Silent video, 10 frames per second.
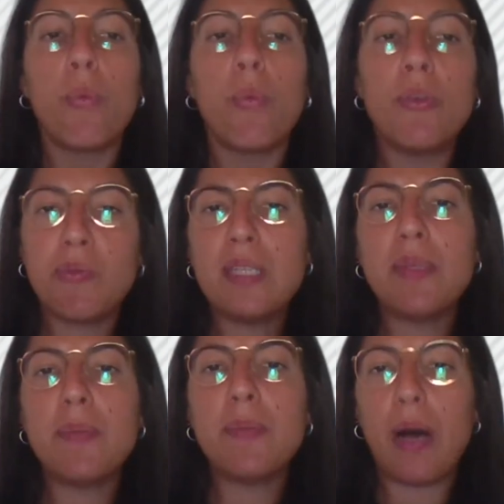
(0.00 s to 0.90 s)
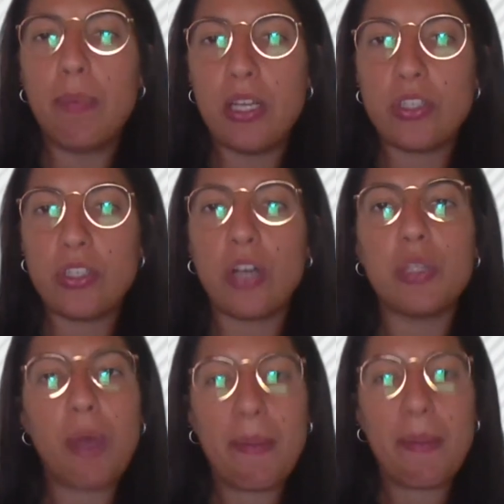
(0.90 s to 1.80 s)
which will be published
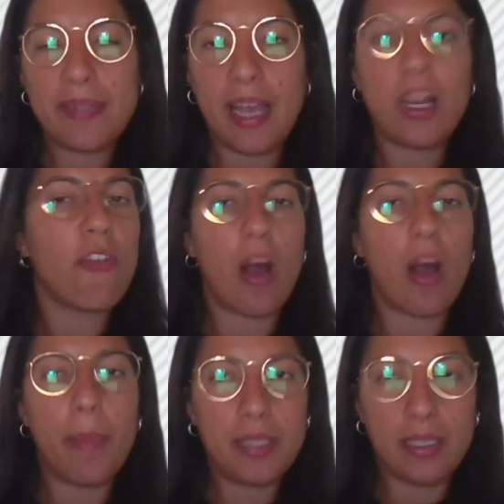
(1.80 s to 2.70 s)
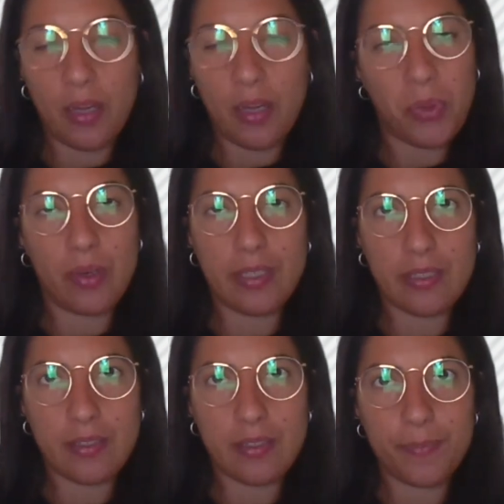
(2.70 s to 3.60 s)
on the website of competent
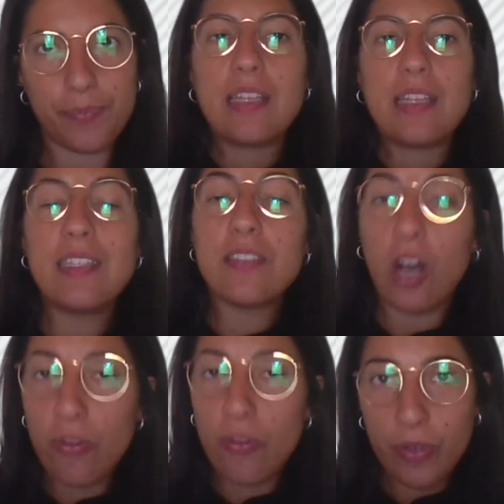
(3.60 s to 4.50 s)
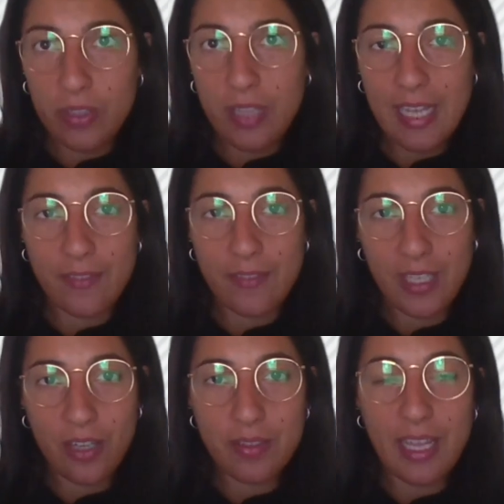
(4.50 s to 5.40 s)
authorities. This is all for today's
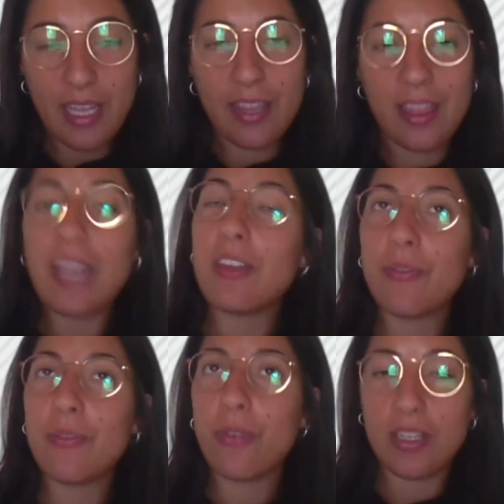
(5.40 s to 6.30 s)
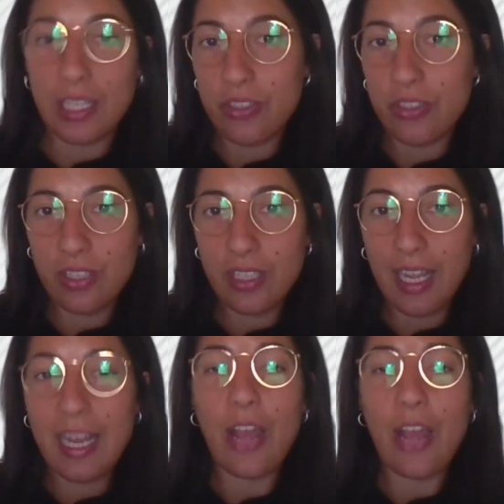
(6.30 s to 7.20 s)
videos. Thank you for your
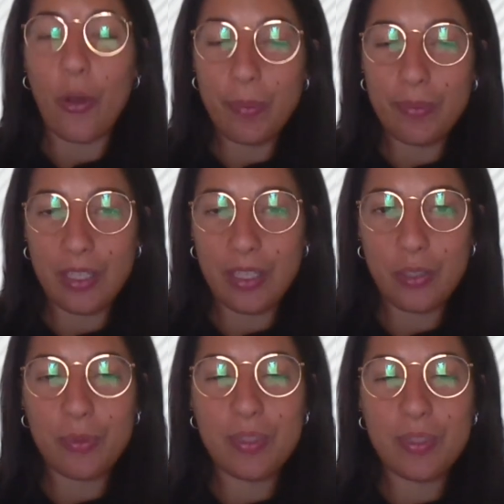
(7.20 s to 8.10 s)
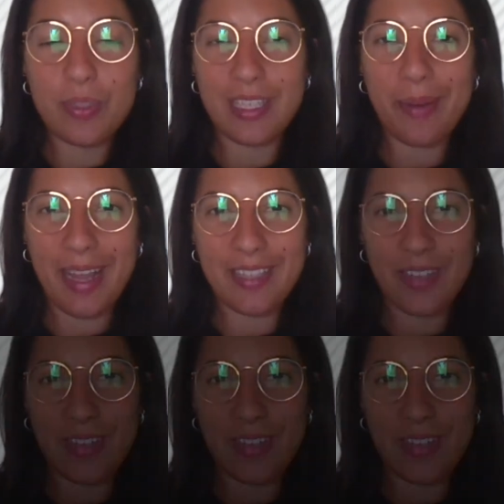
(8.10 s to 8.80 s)
attention and I hope that you will see our next